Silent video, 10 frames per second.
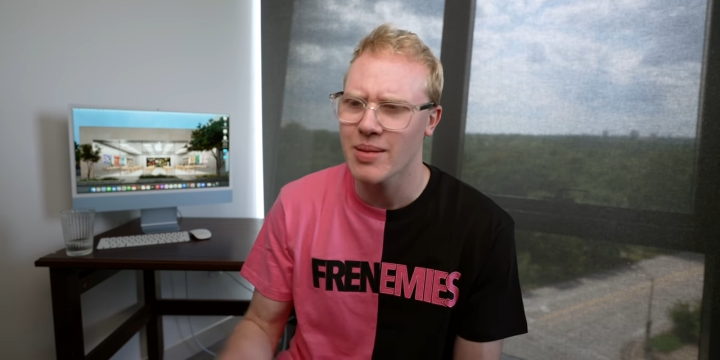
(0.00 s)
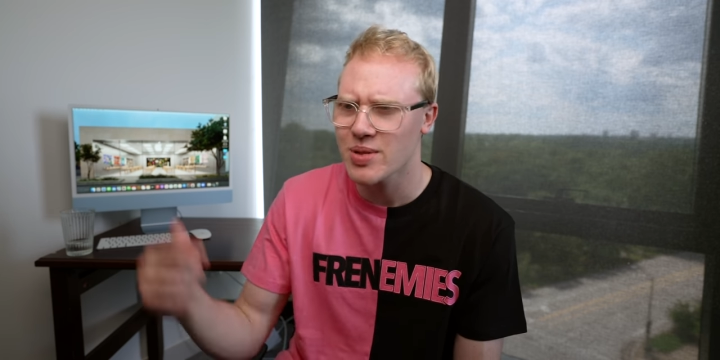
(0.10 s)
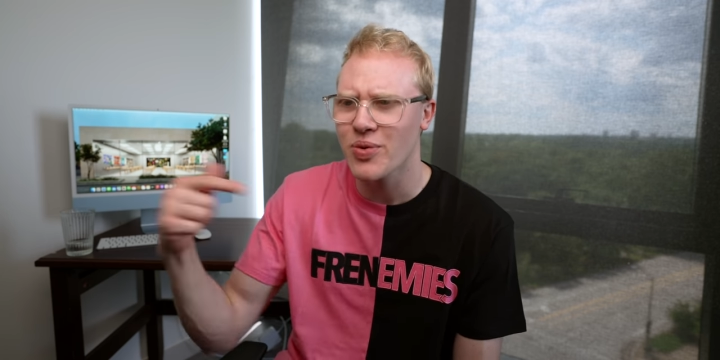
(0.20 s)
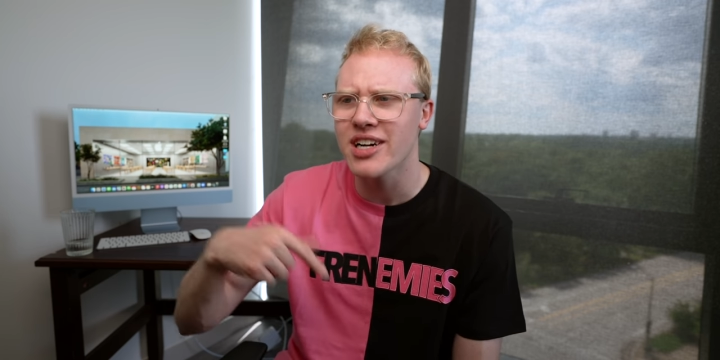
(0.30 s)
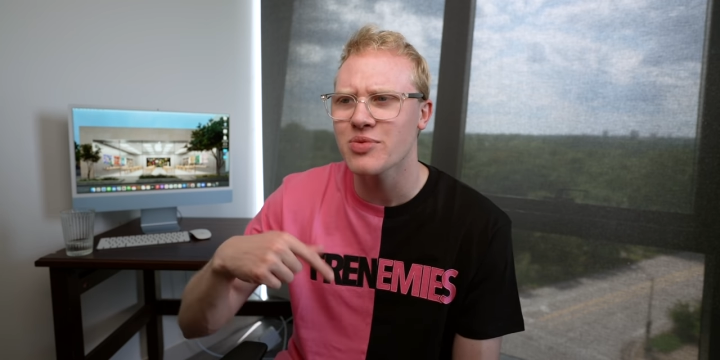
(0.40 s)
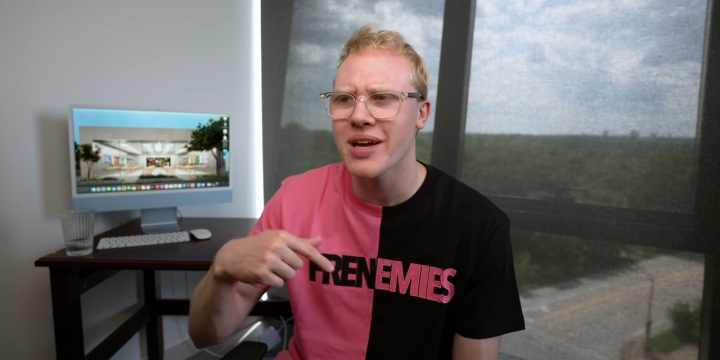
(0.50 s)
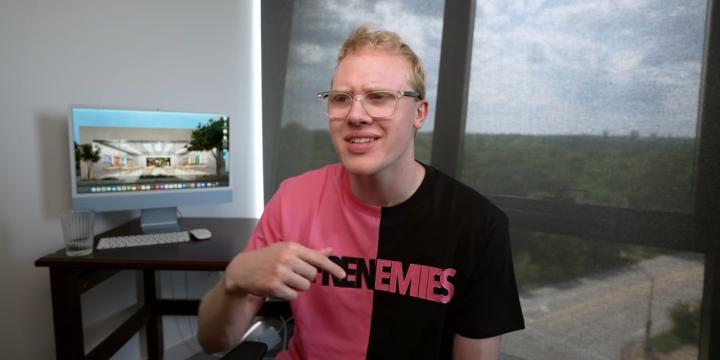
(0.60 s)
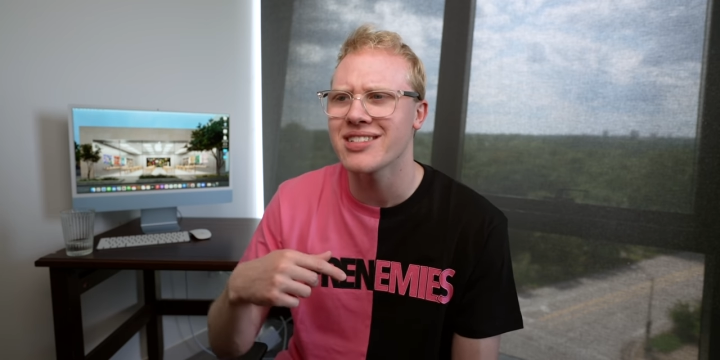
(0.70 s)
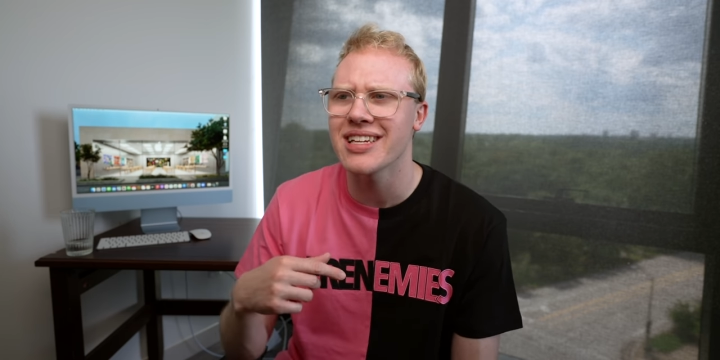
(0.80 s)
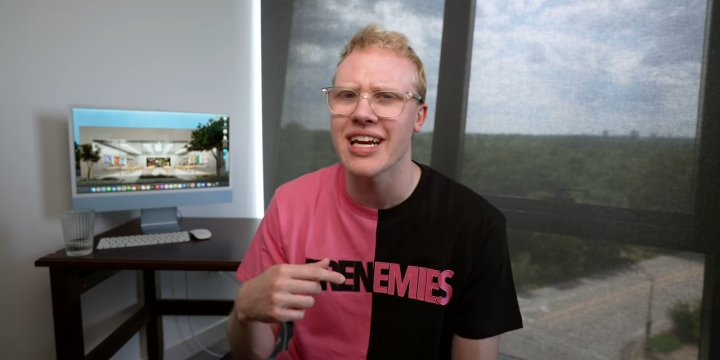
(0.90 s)
I'm surprised we
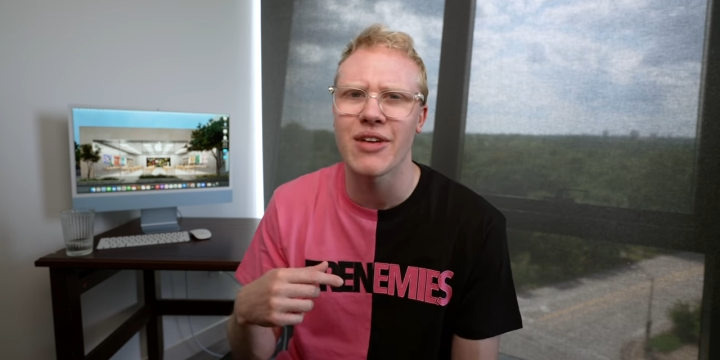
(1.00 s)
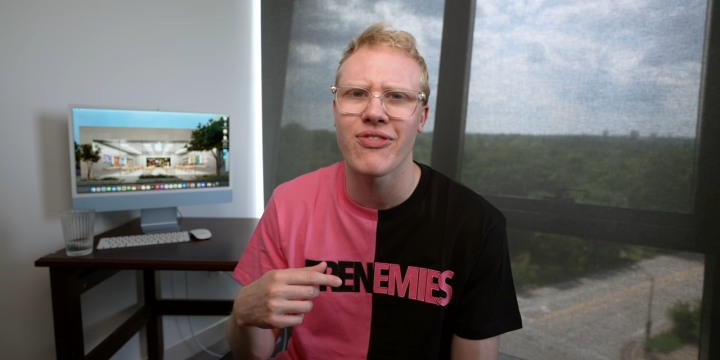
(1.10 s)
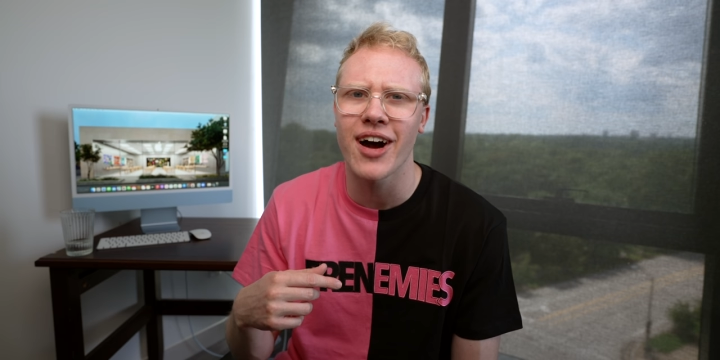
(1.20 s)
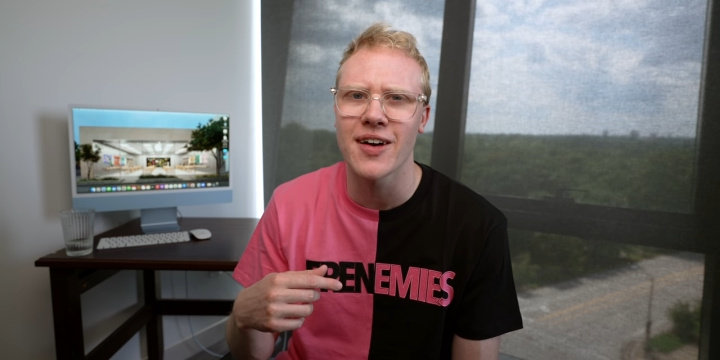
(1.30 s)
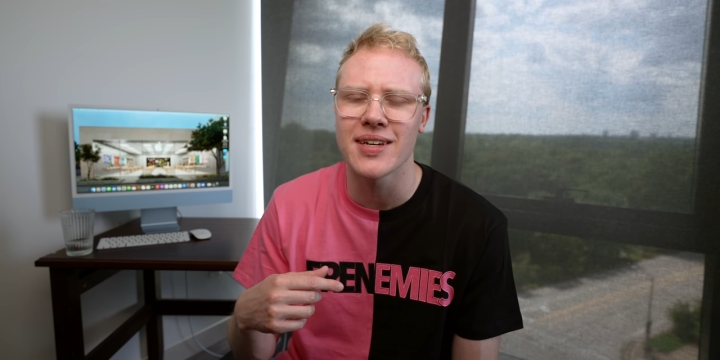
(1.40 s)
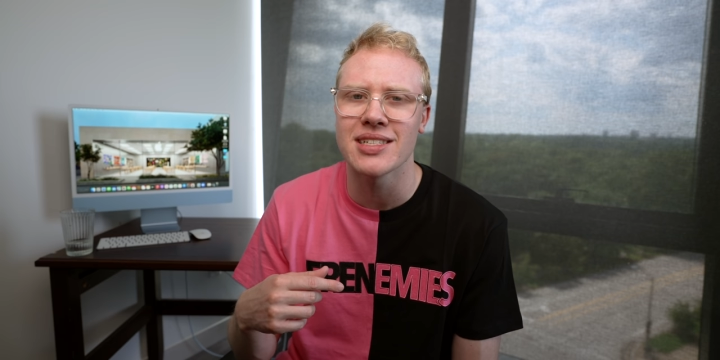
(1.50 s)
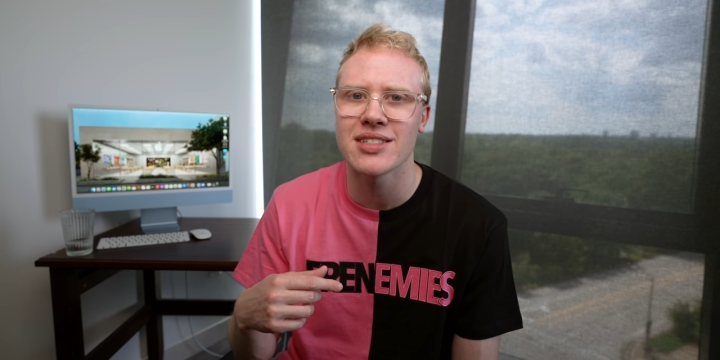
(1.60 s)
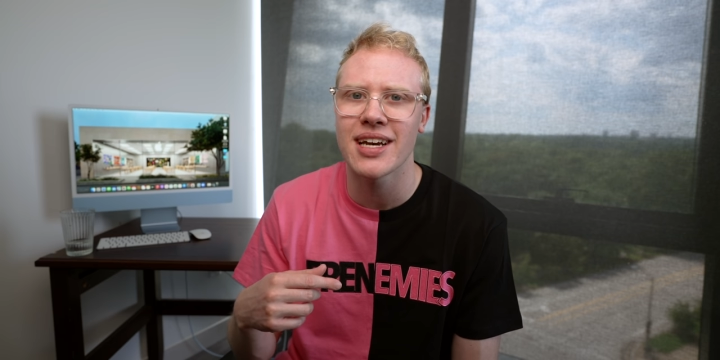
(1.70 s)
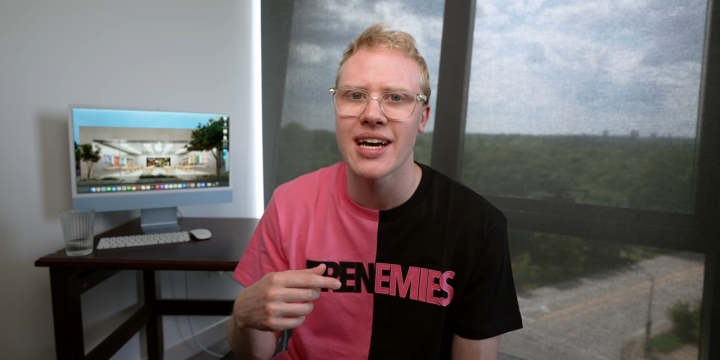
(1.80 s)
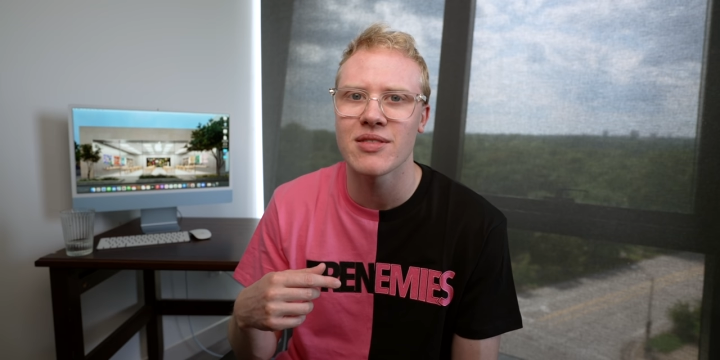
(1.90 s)
haven't seen any
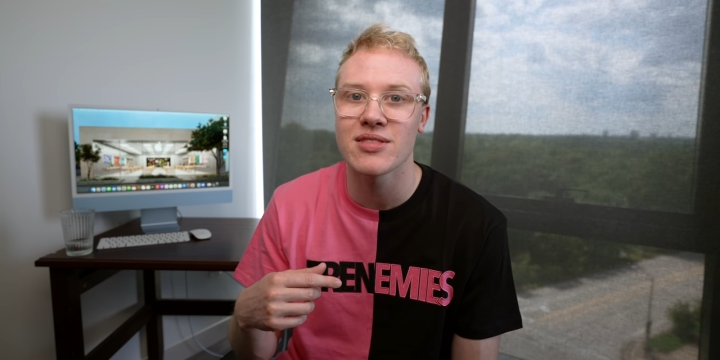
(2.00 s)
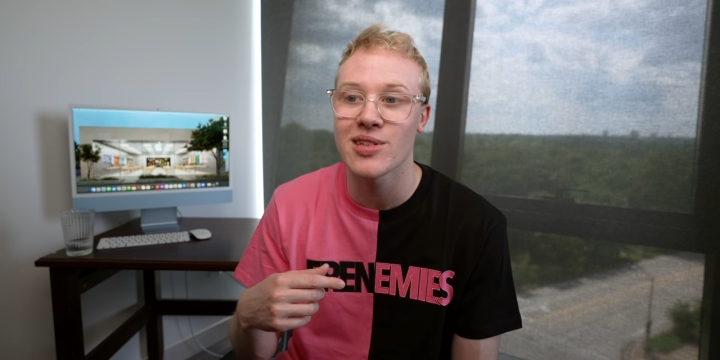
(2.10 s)
filings yet.